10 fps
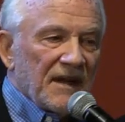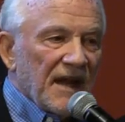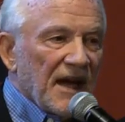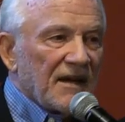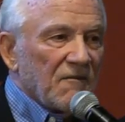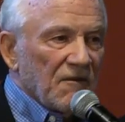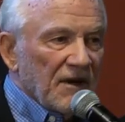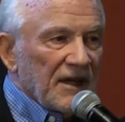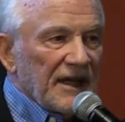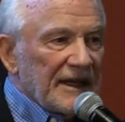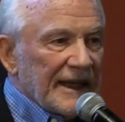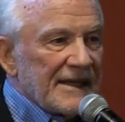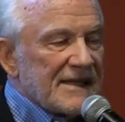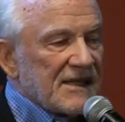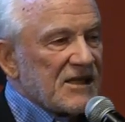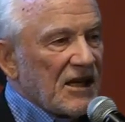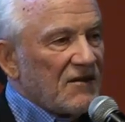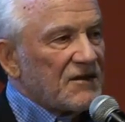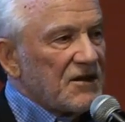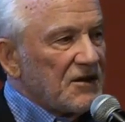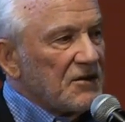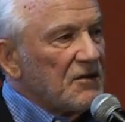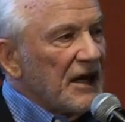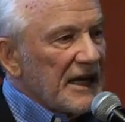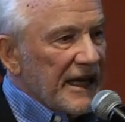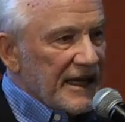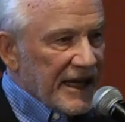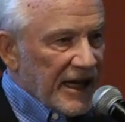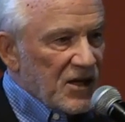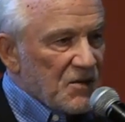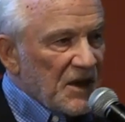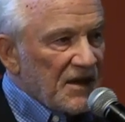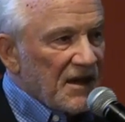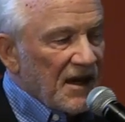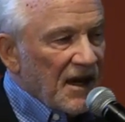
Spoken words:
that really lends itself to engagement